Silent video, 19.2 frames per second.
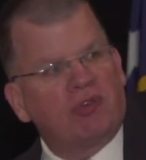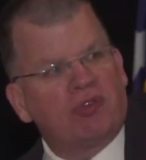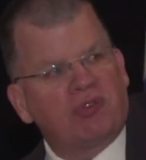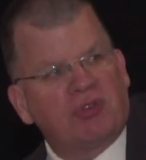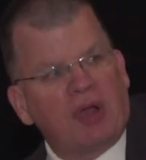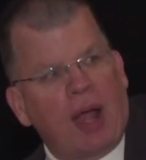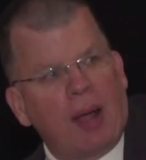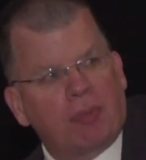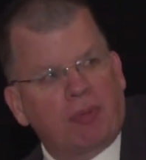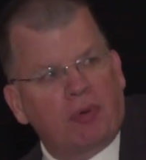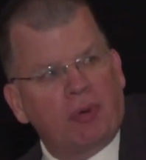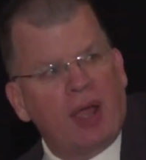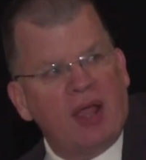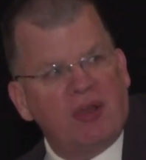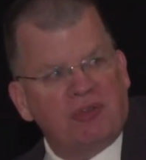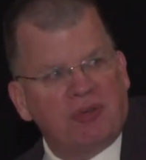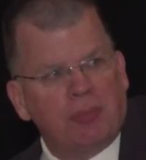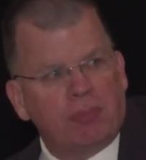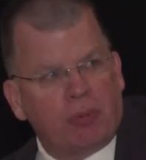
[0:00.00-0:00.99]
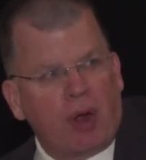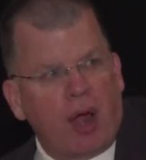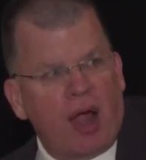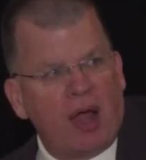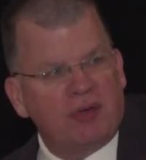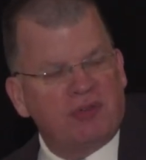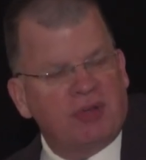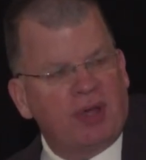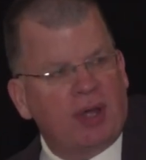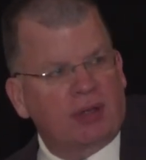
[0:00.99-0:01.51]
job creation
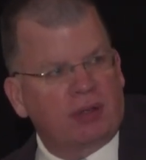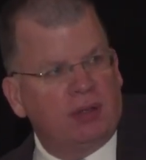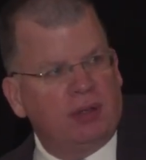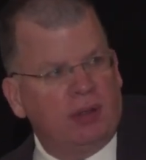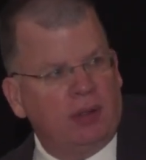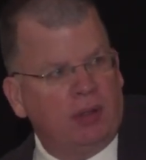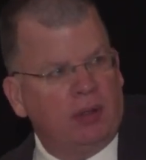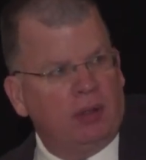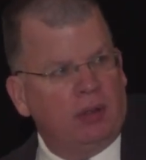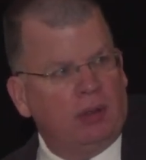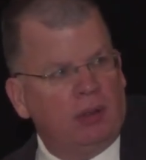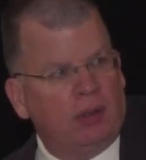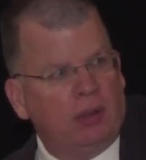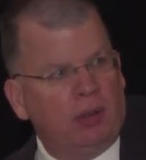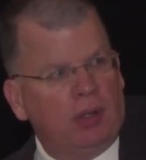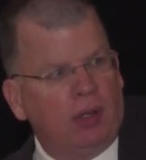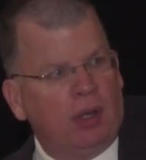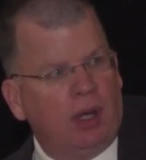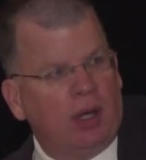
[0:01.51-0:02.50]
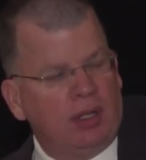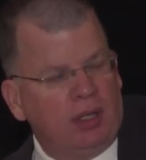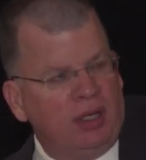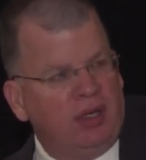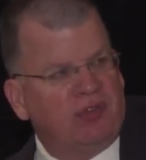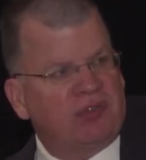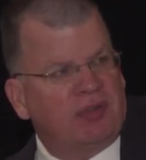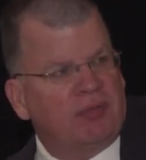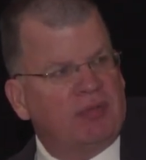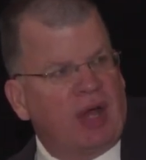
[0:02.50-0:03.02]
project
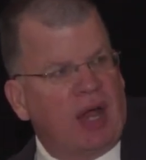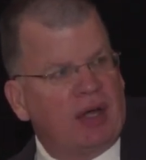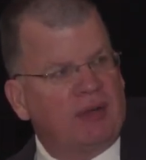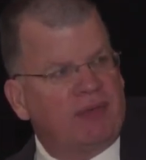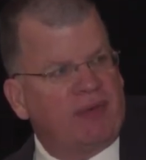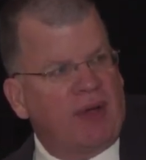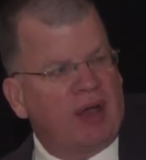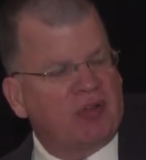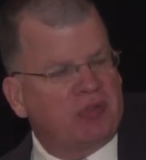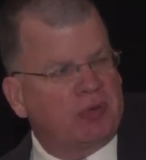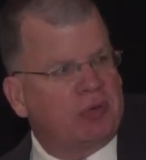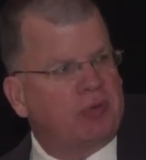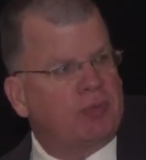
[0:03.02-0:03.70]
east of 95 since